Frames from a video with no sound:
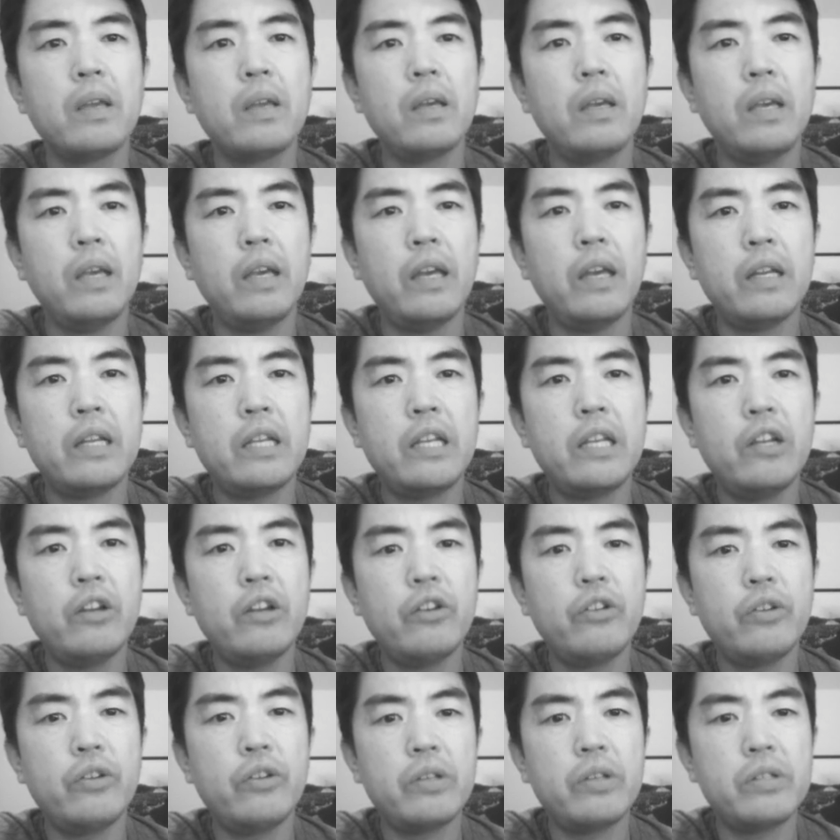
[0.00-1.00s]
And here
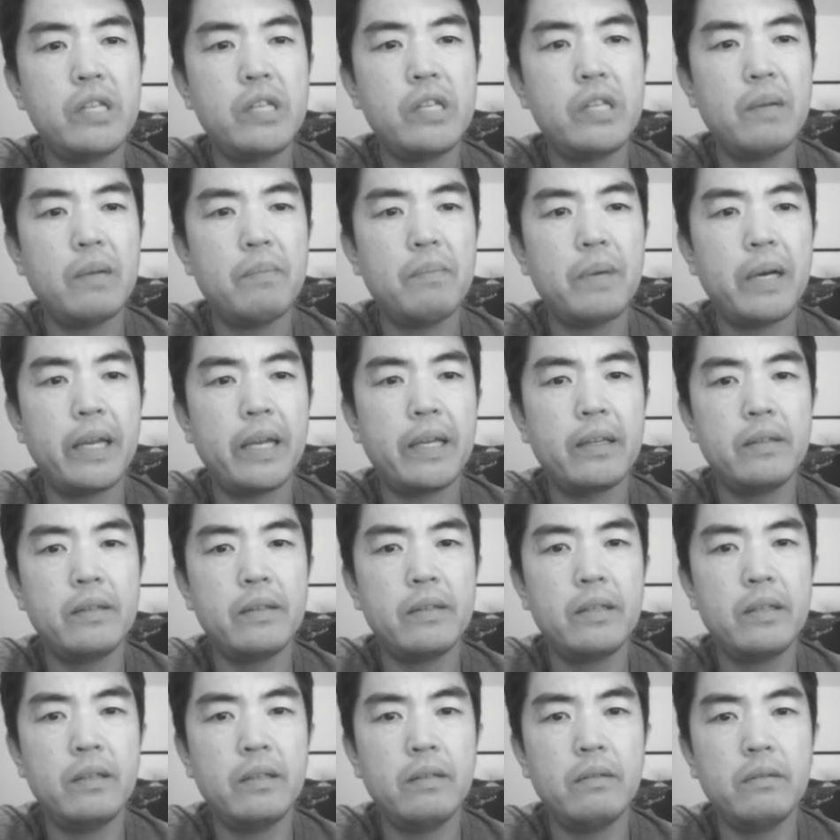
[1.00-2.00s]
you can see on my
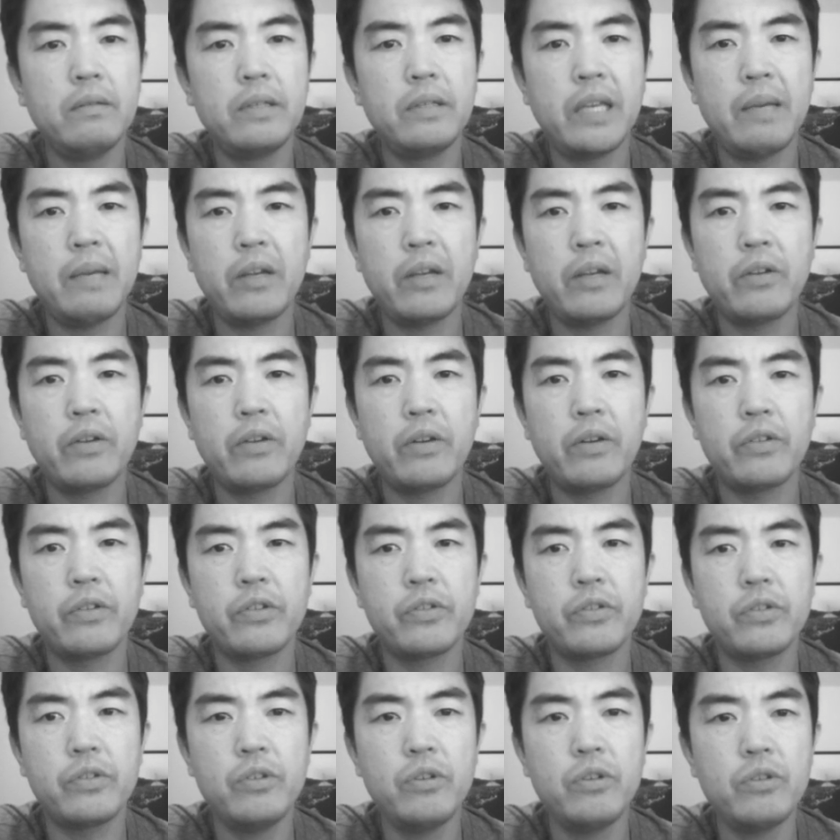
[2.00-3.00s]
Game
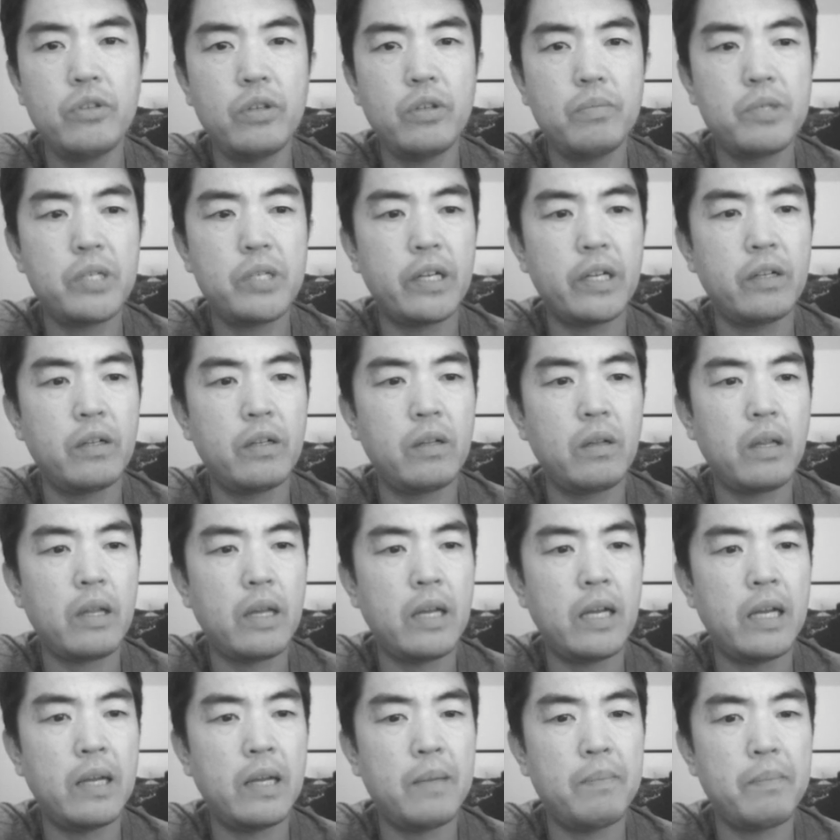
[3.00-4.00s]
Makers YouTube channel,
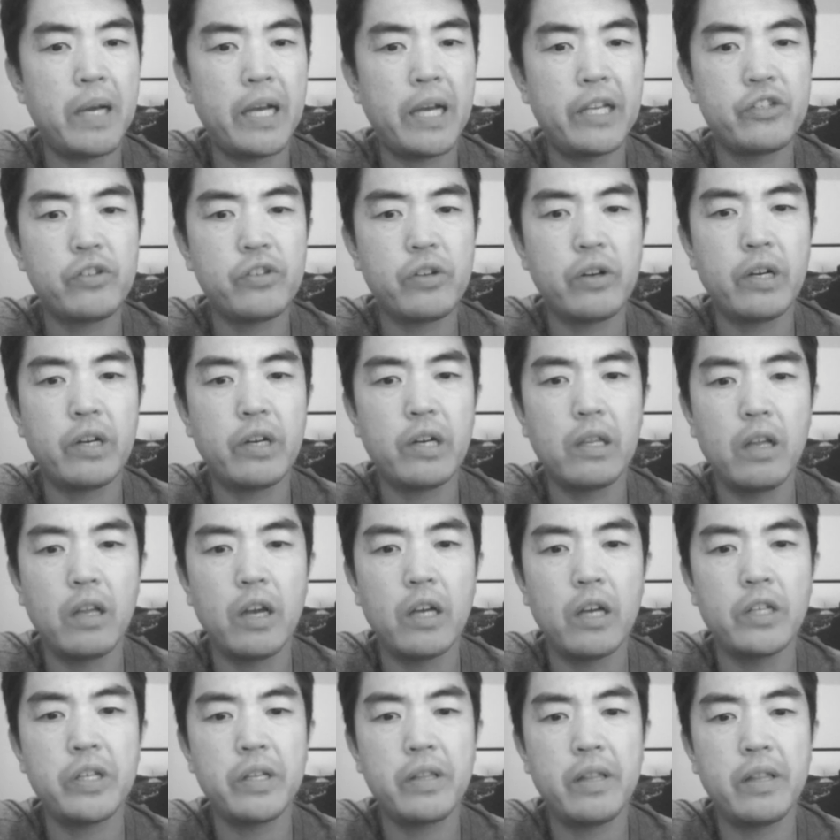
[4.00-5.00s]
I started
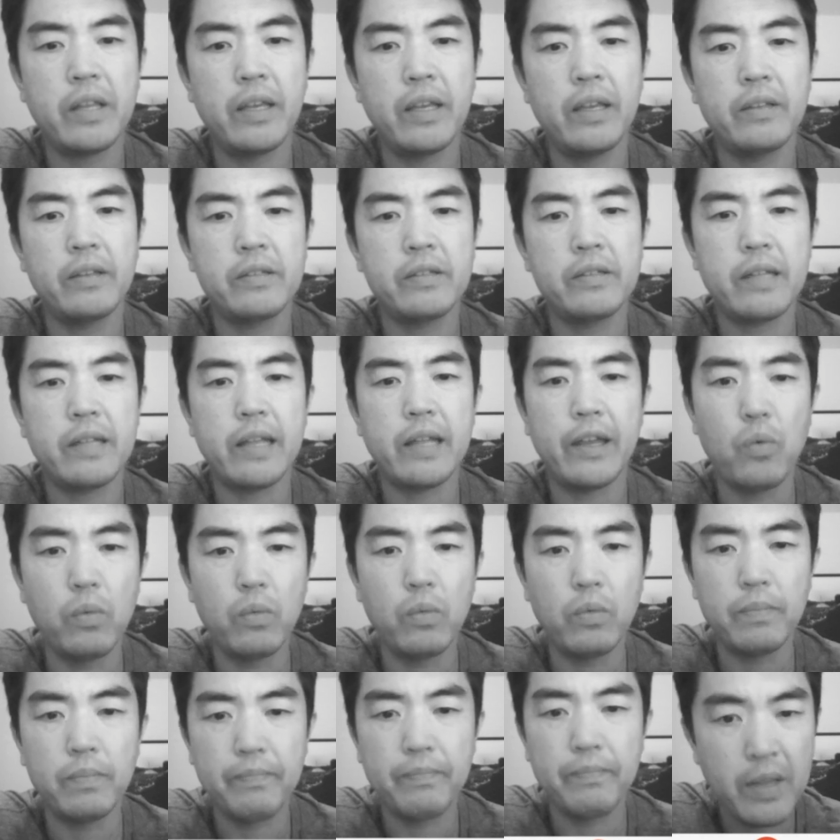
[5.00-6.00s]
launching things like
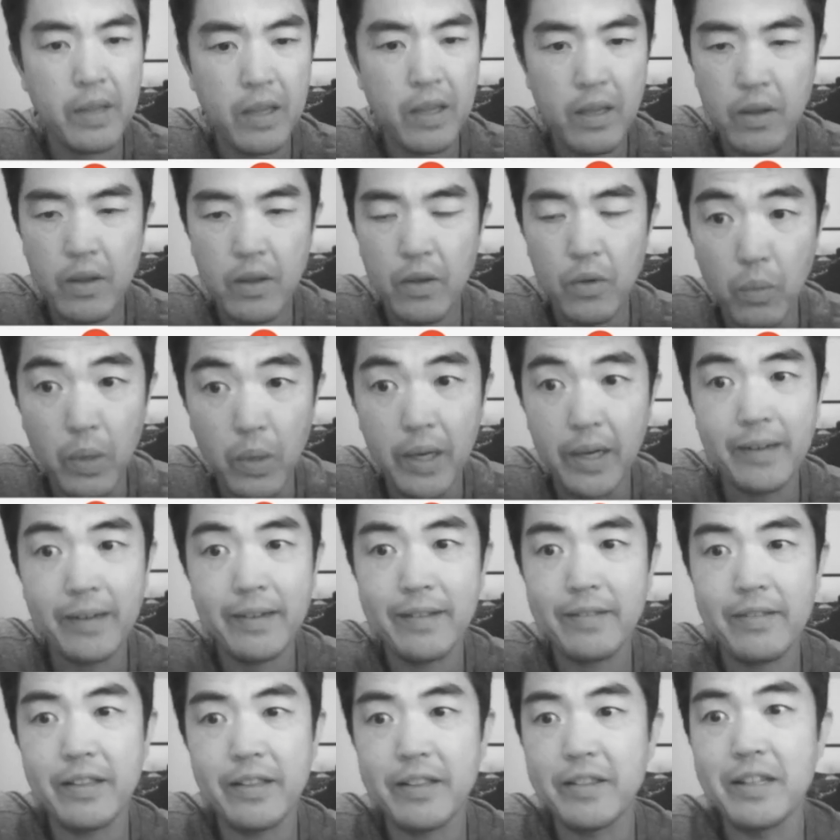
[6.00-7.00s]

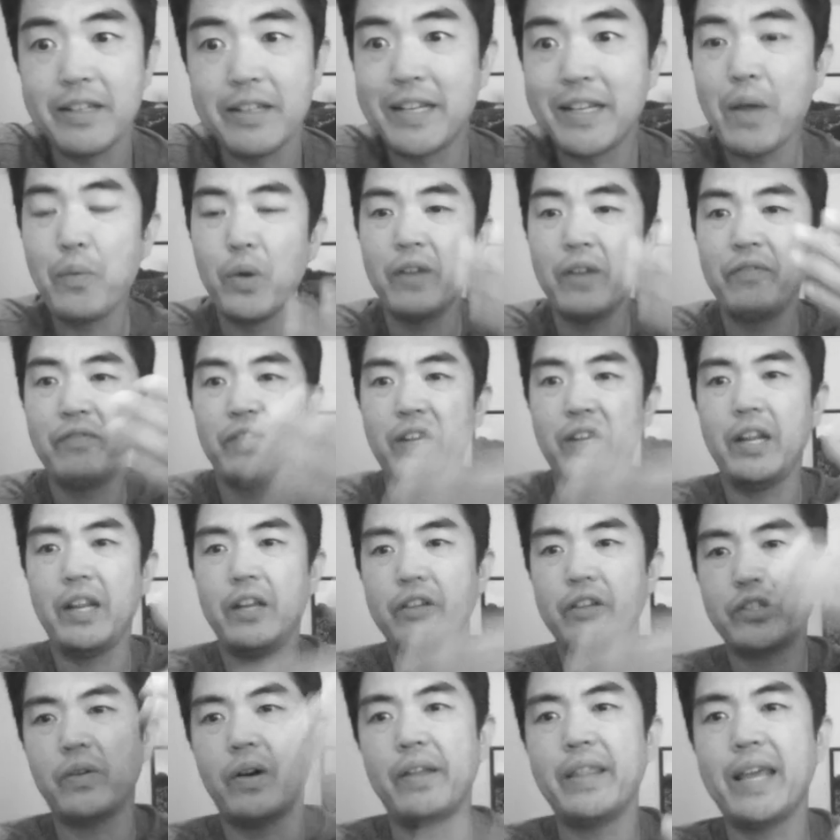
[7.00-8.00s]
the day one video.
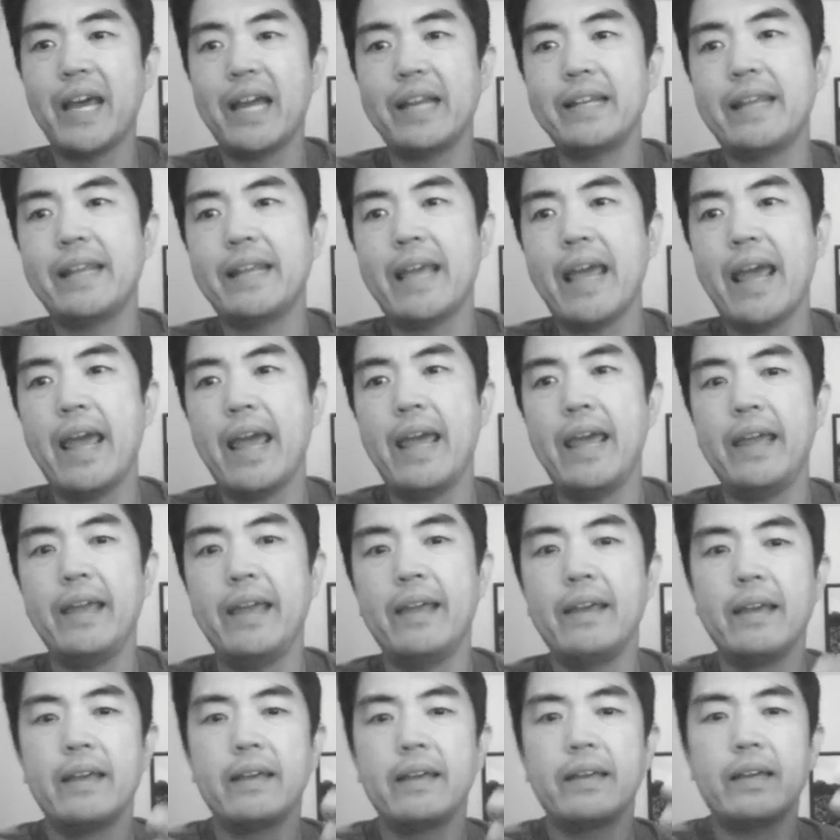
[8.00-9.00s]
So on that day,
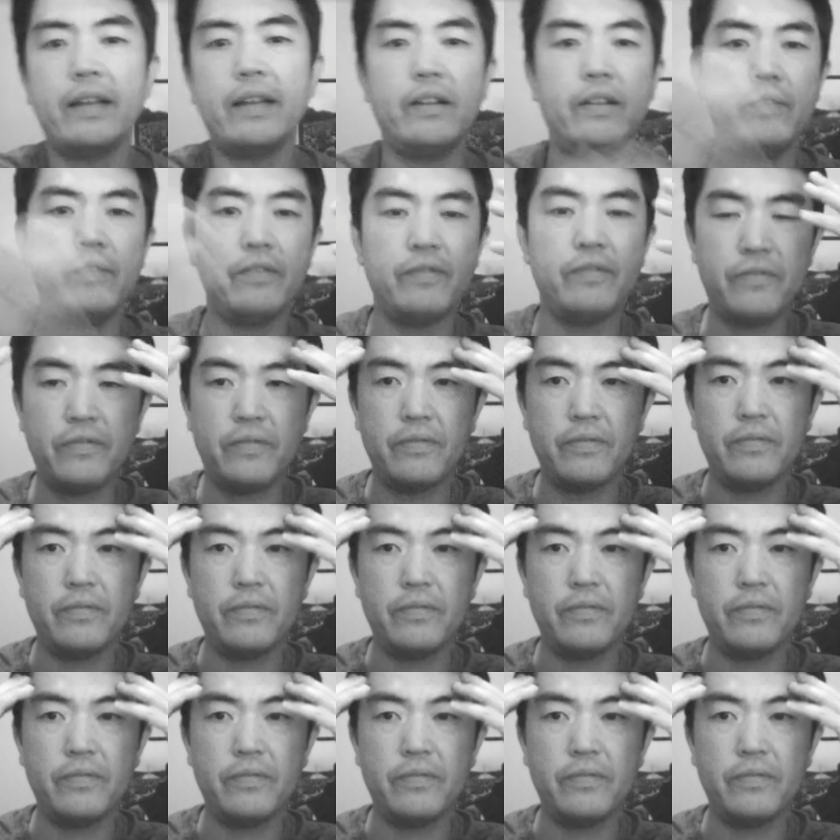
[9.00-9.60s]
kind of,